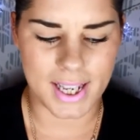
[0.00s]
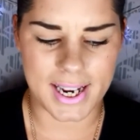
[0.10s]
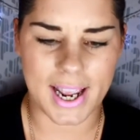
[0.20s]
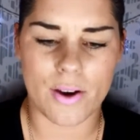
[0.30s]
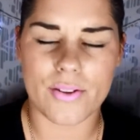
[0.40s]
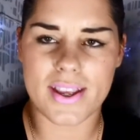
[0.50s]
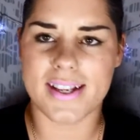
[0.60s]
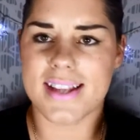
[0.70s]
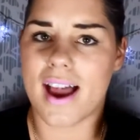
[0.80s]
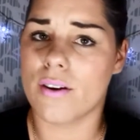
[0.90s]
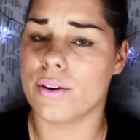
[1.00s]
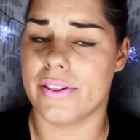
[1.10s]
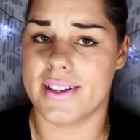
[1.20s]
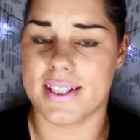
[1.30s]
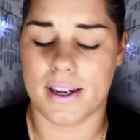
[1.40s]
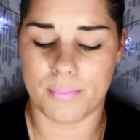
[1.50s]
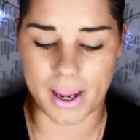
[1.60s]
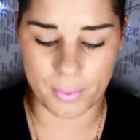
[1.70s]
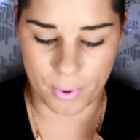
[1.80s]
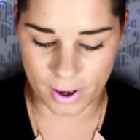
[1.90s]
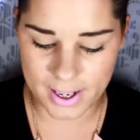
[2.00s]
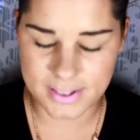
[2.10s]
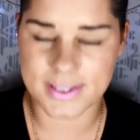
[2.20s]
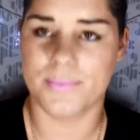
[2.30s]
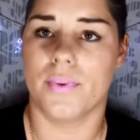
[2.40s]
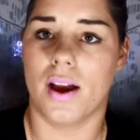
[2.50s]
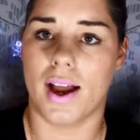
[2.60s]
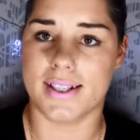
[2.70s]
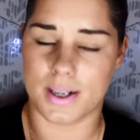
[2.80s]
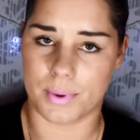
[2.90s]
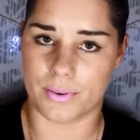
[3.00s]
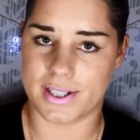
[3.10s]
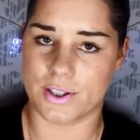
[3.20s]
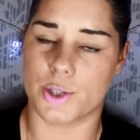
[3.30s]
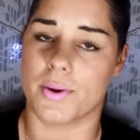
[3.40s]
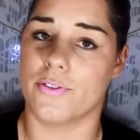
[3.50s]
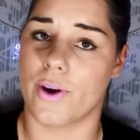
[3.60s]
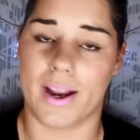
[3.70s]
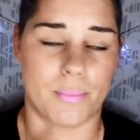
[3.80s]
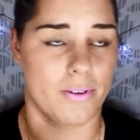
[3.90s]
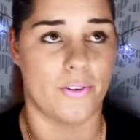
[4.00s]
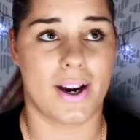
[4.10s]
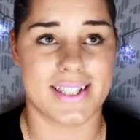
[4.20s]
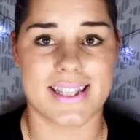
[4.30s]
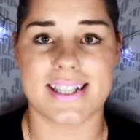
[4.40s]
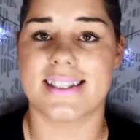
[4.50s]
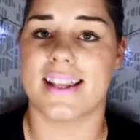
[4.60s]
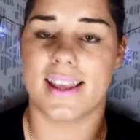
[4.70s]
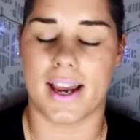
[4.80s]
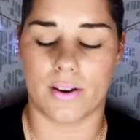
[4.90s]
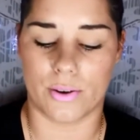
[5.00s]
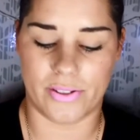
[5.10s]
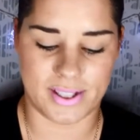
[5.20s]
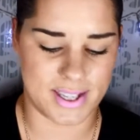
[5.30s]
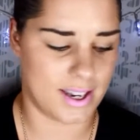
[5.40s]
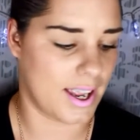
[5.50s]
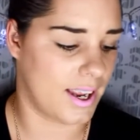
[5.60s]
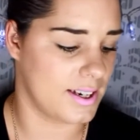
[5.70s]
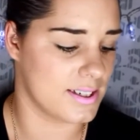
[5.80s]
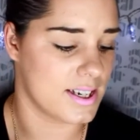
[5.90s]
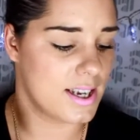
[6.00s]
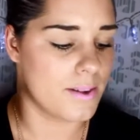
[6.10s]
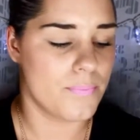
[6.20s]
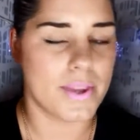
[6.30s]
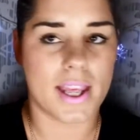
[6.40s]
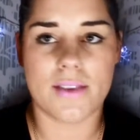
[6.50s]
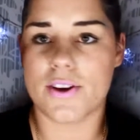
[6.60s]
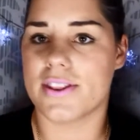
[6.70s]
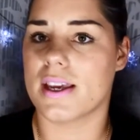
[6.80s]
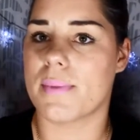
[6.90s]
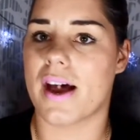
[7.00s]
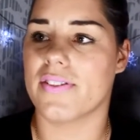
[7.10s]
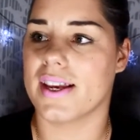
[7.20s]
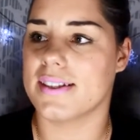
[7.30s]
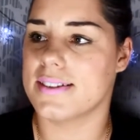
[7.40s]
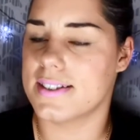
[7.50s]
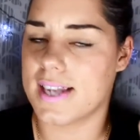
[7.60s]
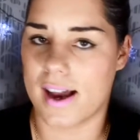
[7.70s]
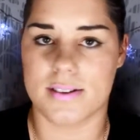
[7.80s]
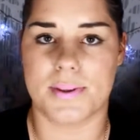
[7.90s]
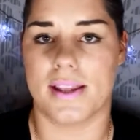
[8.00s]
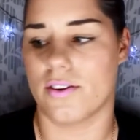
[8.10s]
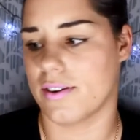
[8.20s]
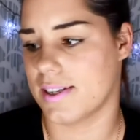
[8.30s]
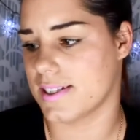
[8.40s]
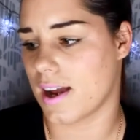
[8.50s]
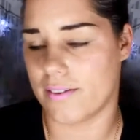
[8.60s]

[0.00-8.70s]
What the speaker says: Now, these are authentic MAC products. I did a bit of research beforehand before I did this, and they are authentic, and everything about these tells me that they're authentic.